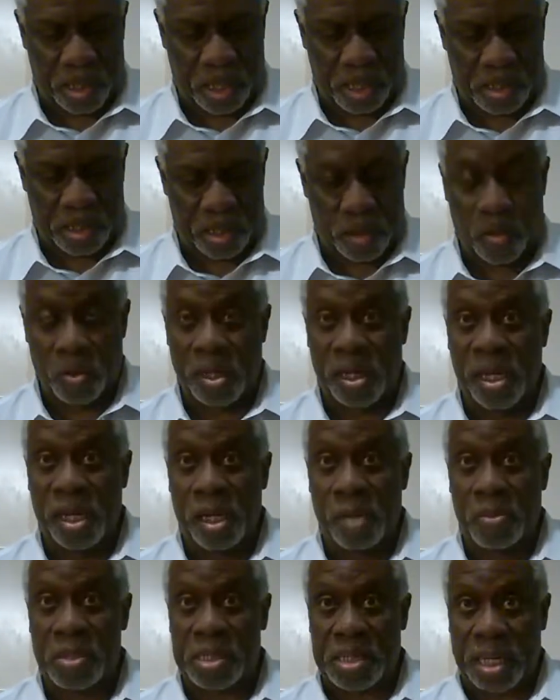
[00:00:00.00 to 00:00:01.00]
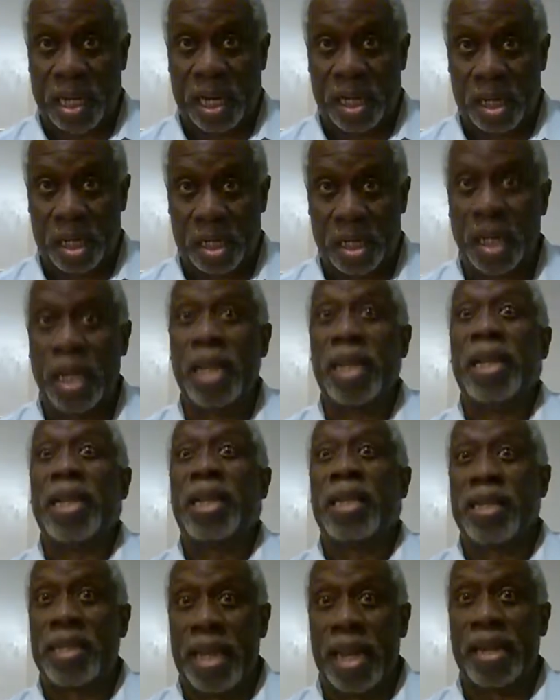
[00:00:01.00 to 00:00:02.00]
does so easily beset up.
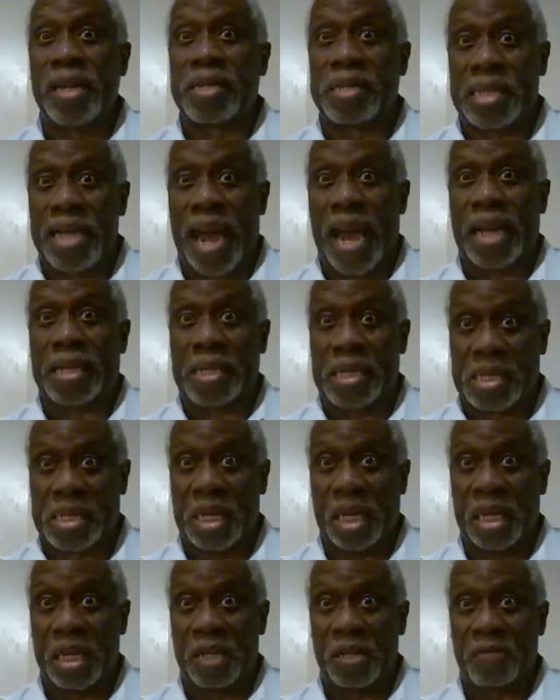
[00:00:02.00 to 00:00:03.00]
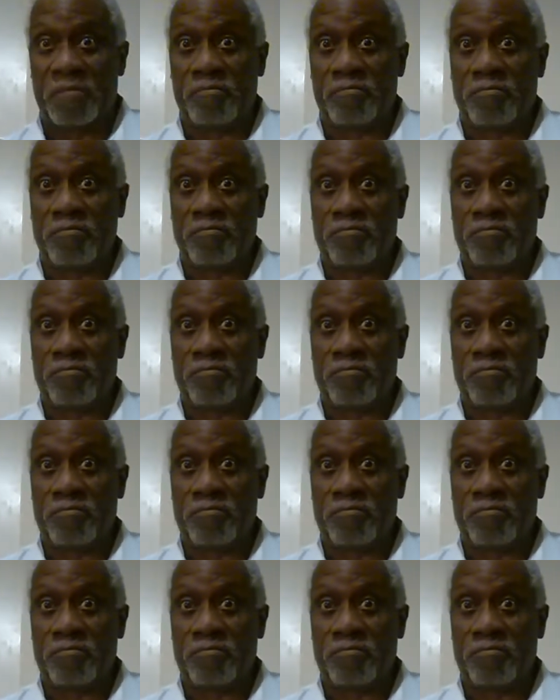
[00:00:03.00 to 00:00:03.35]
Lay aside the sin.